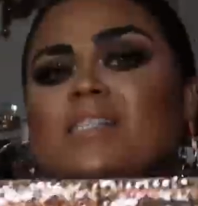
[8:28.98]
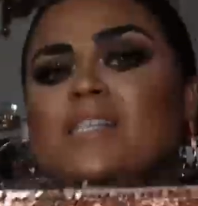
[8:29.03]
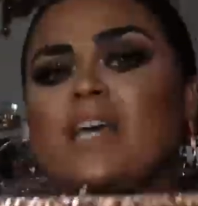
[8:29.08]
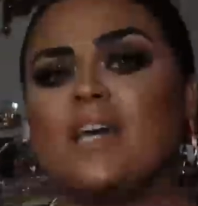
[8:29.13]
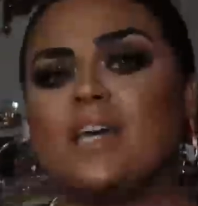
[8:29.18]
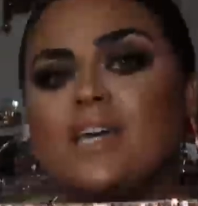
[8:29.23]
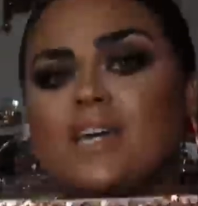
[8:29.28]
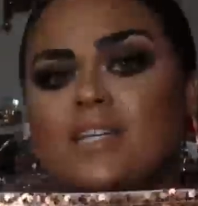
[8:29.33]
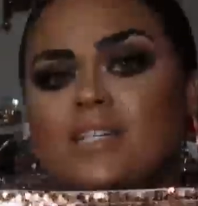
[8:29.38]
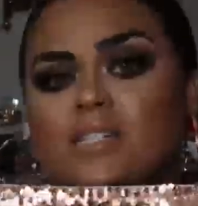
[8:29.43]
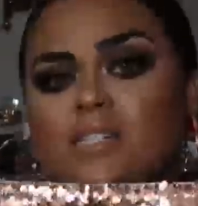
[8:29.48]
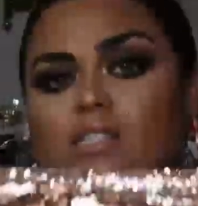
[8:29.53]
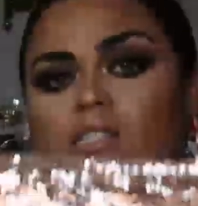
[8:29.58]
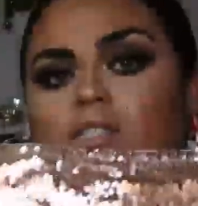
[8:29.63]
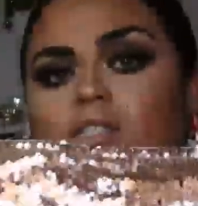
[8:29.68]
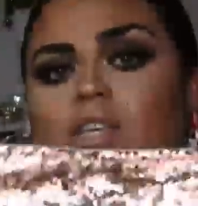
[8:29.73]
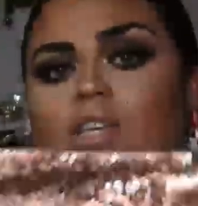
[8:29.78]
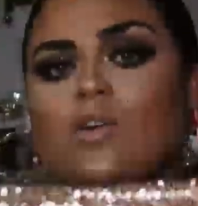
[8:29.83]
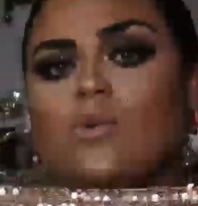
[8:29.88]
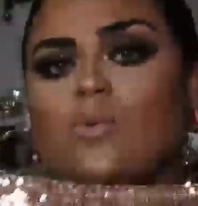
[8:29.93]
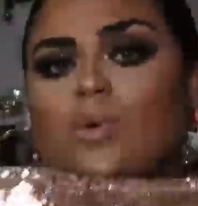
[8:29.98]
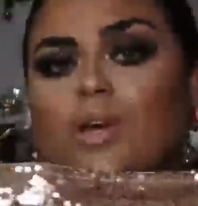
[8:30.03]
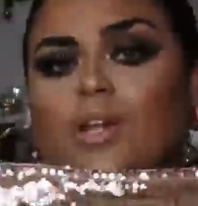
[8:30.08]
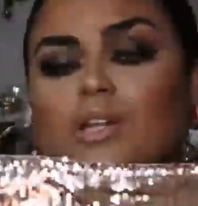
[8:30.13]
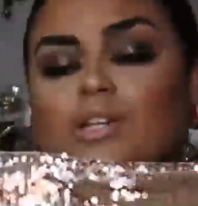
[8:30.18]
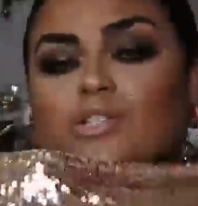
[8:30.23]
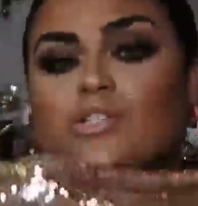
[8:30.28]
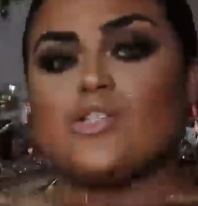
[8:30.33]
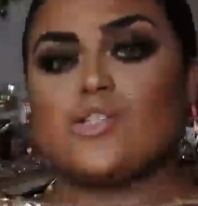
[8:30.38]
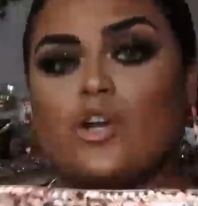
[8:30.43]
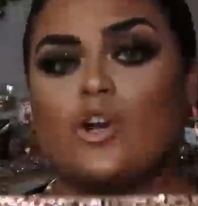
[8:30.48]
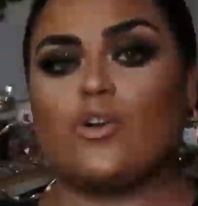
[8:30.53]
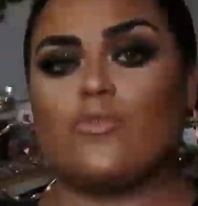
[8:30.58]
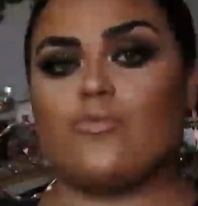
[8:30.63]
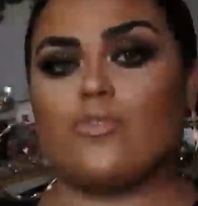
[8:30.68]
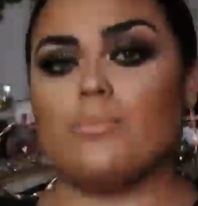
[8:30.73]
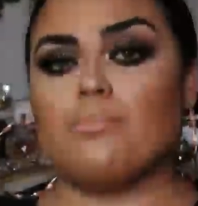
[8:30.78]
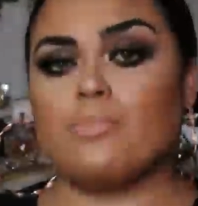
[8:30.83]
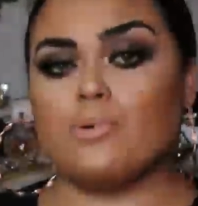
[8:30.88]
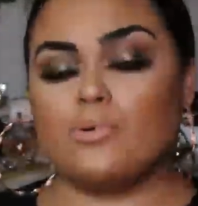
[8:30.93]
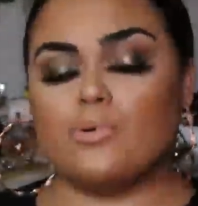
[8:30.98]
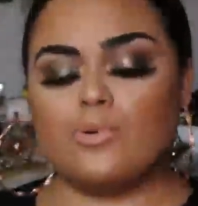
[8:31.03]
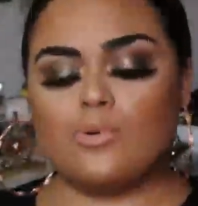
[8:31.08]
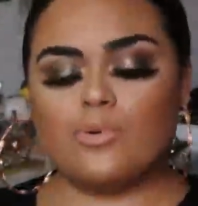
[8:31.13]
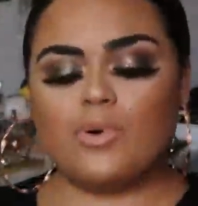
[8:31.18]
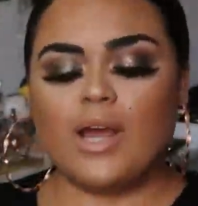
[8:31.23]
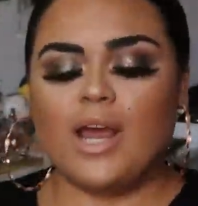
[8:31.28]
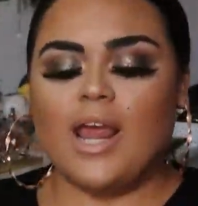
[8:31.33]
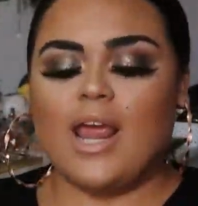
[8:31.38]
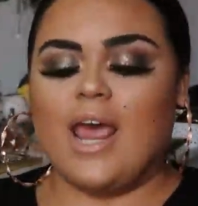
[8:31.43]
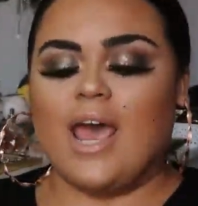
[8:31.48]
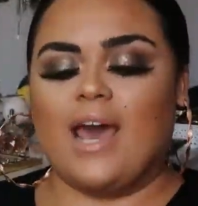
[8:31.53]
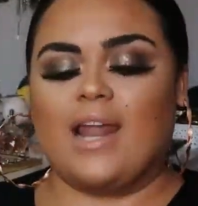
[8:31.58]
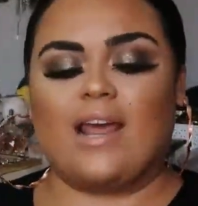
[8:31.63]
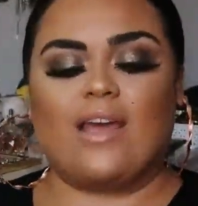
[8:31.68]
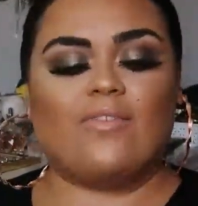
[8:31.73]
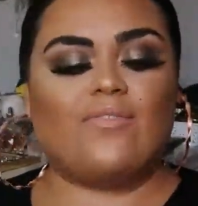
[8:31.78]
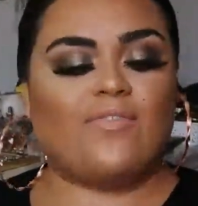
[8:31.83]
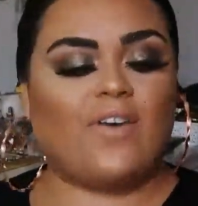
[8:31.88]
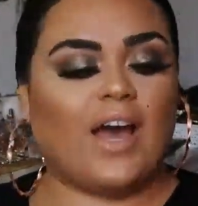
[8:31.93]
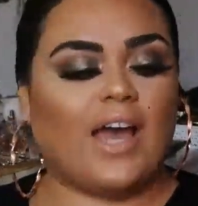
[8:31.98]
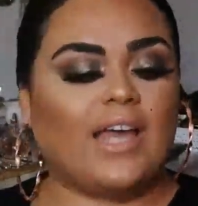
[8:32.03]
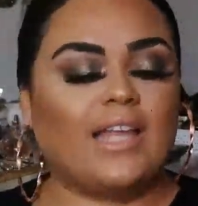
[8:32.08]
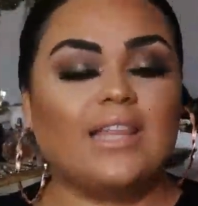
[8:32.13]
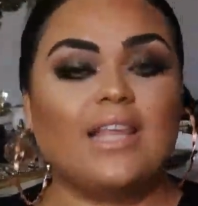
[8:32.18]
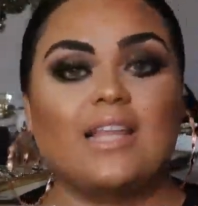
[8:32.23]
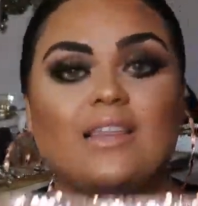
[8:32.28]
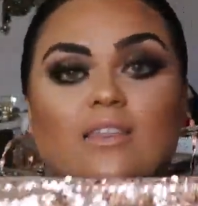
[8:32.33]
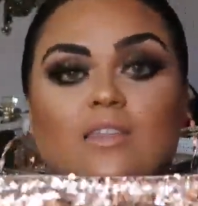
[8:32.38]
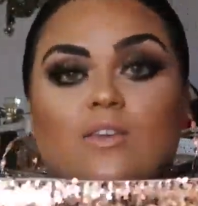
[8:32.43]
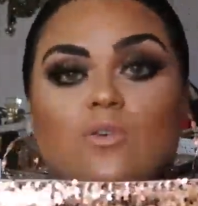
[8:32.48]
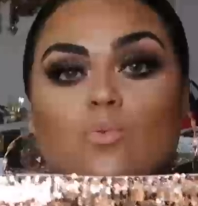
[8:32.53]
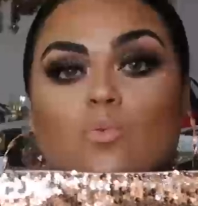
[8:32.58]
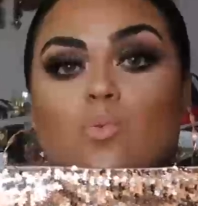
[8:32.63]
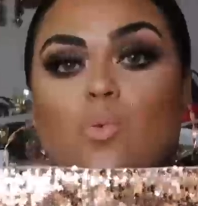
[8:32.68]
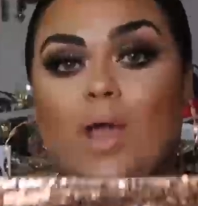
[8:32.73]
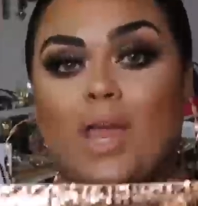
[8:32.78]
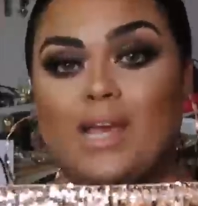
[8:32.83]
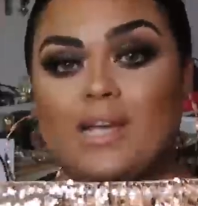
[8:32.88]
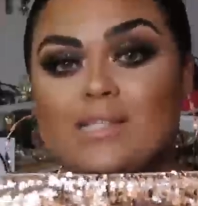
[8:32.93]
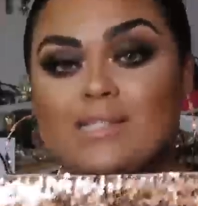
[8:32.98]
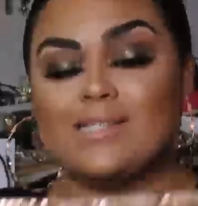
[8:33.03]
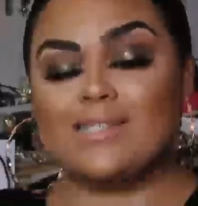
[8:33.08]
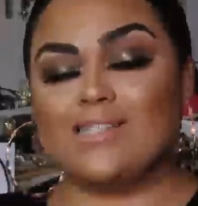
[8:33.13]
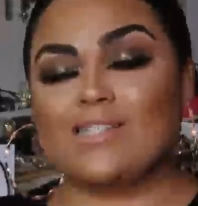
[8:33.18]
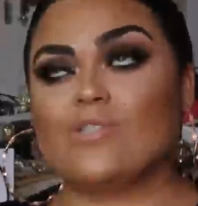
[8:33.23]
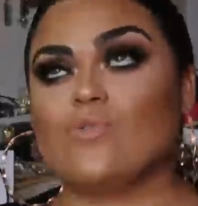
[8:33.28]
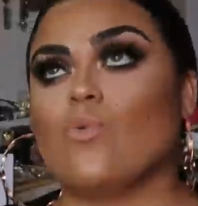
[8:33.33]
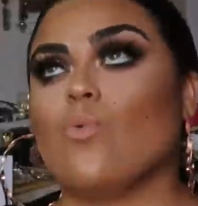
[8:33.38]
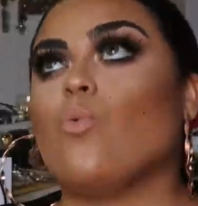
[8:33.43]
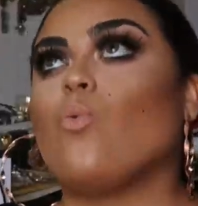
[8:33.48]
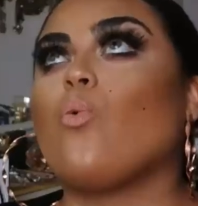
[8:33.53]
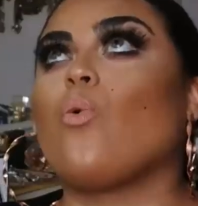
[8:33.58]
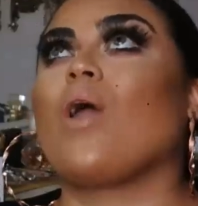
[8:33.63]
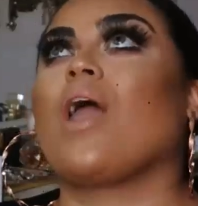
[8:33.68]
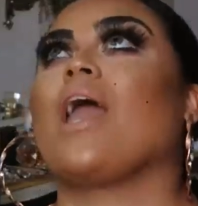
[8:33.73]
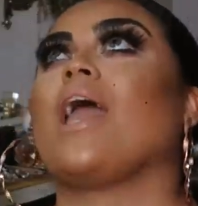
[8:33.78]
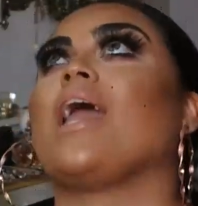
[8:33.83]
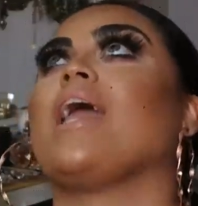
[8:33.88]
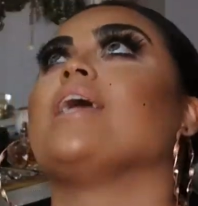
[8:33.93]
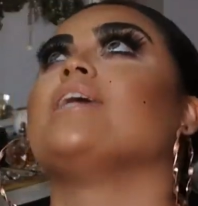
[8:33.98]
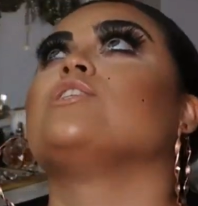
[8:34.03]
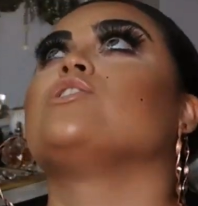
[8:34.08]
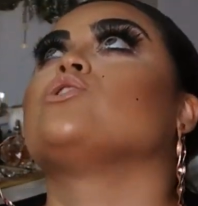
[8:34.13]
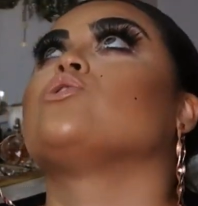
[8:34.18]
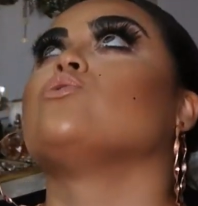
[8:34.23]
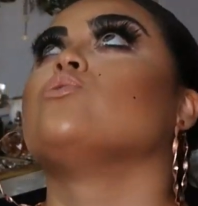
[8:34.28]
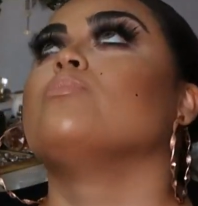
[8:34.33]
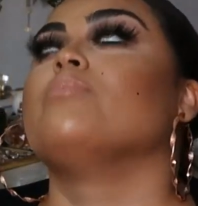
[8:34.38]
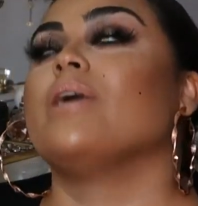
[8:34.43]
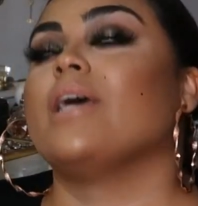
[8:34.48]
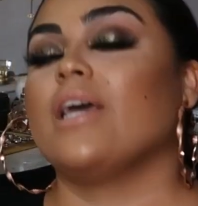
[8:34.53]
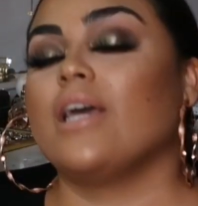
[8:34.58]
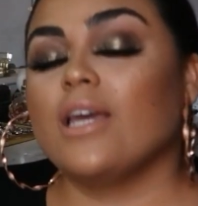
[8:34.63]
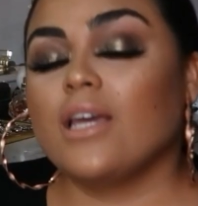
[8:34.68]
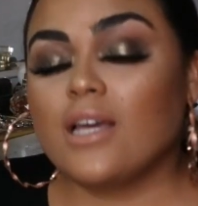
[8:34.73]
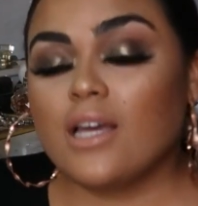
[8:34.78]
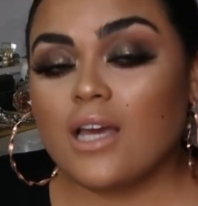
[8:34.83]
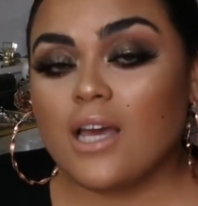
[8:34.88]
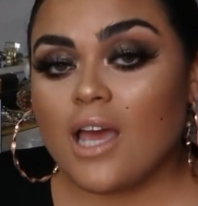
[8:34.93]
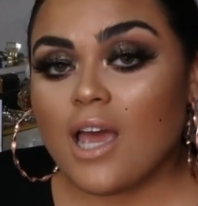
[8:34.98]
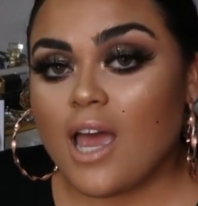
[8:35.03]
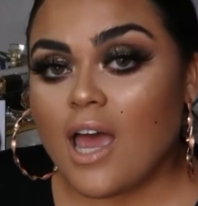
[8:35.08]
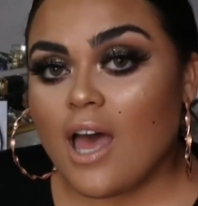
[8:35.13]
second sequin skirt from Boohoo, and I find that the waist is way too big.